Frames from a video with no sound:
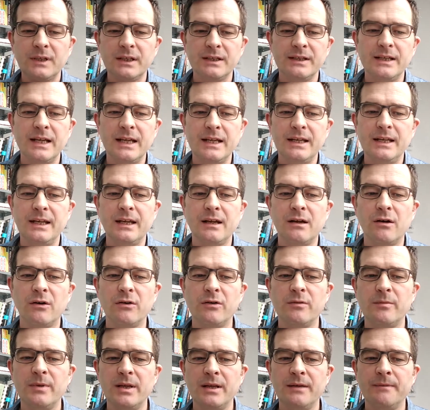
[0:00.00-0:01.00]
say in the
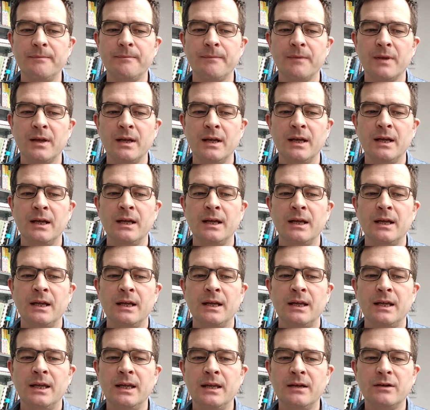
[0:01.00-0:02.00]
economy,
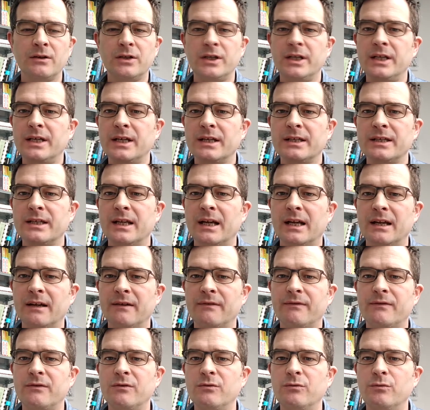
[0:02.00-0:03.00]
he or she doesn't
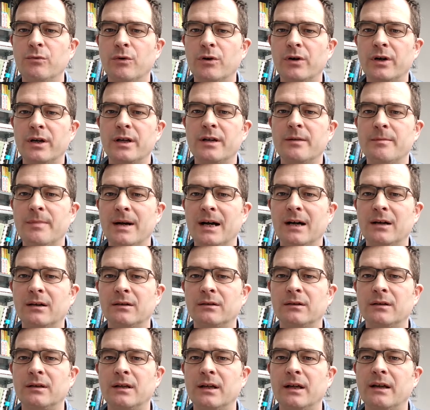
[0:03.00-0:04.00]
have to worry
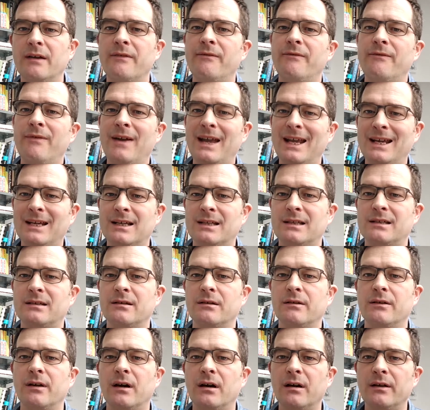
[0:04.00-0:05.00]
about the effects
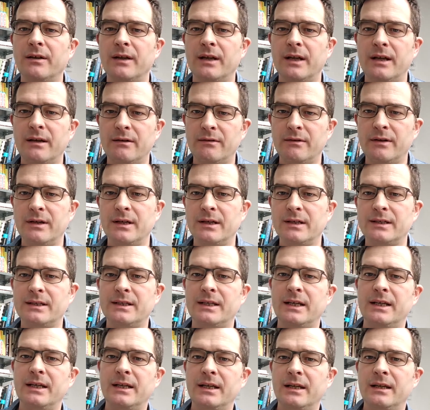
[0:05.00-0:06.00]
on other areas,
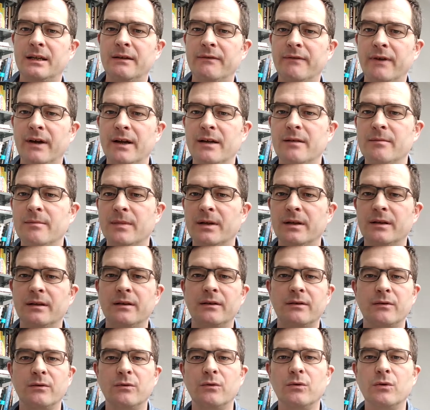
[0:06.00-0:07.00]
say the
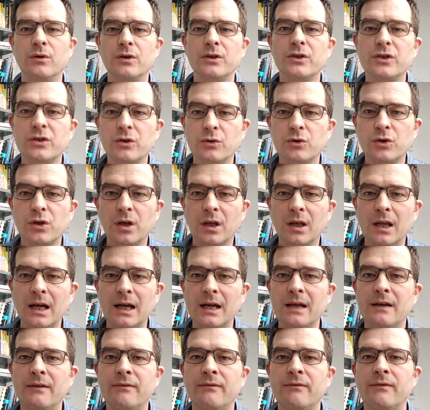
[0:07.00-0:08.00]
environment or social
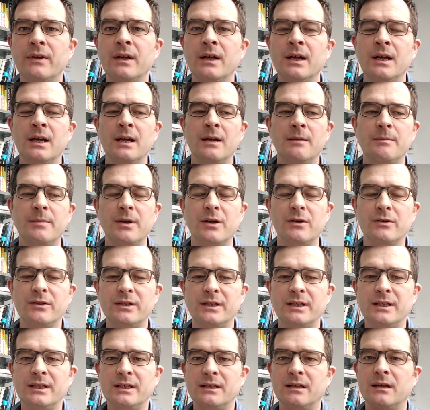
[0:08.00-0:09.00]
life,
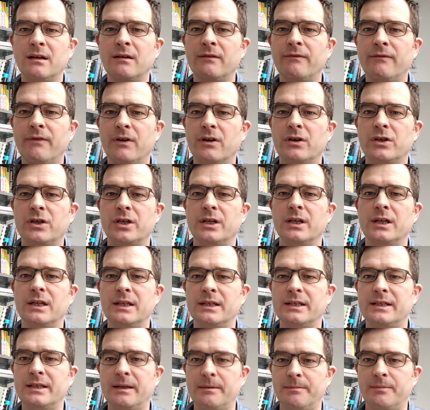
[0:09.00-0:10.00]
because these are
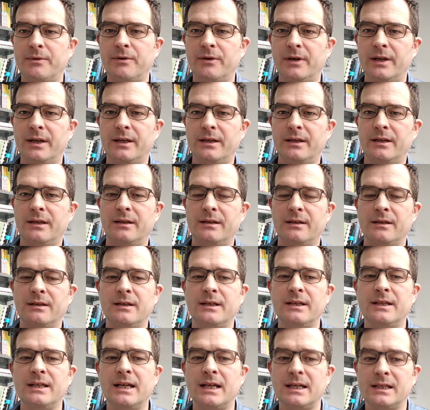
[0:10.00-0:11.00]
functionally separated.
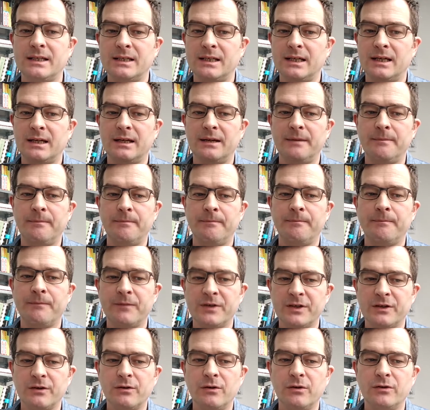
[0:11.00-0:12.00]
This has,
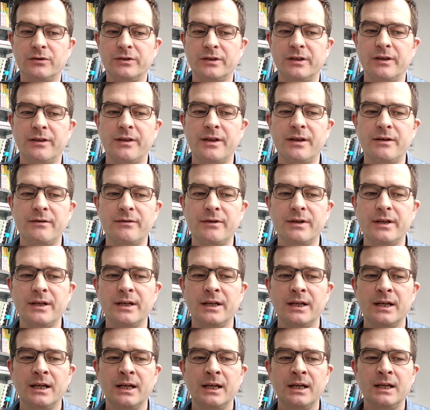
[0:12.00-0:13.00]
so goes the
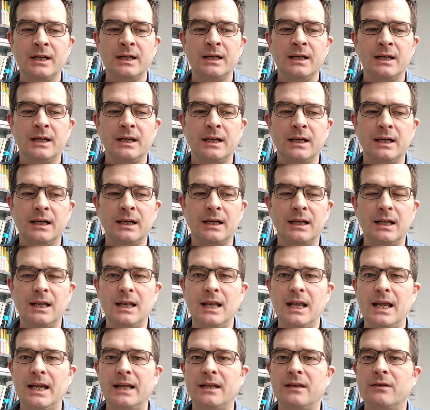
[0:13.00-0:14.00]
theory,
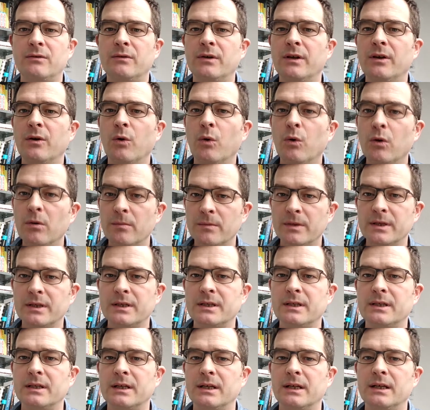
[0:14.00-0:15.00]
led to
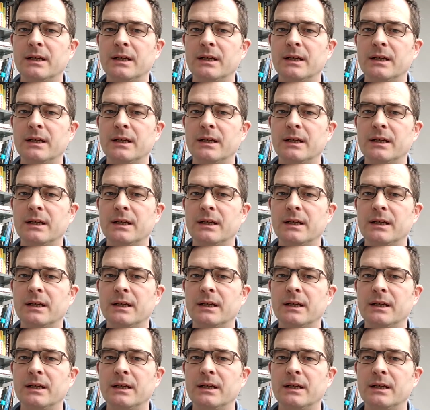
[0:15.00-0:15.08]
enormous